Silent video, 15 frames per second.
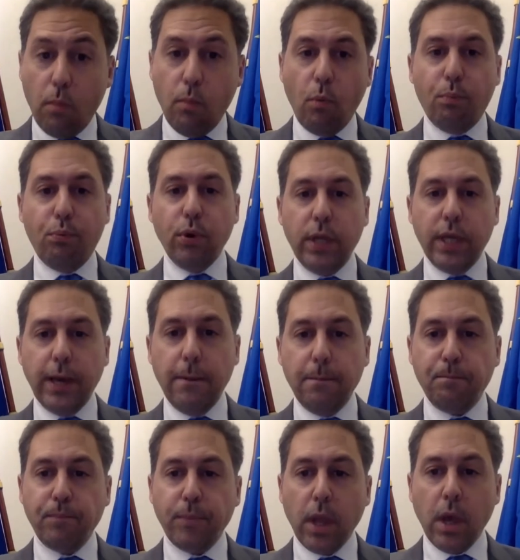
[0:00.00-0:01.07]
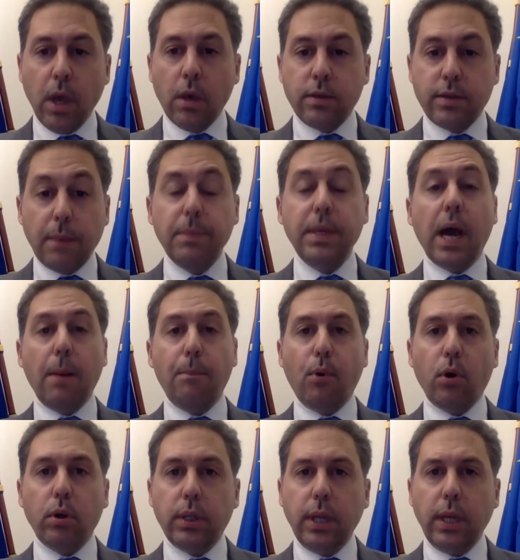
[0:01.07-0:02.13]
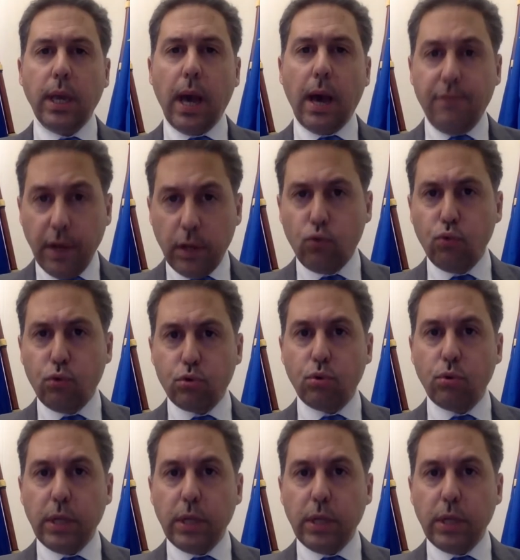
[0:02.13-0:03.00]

for everyone. Samir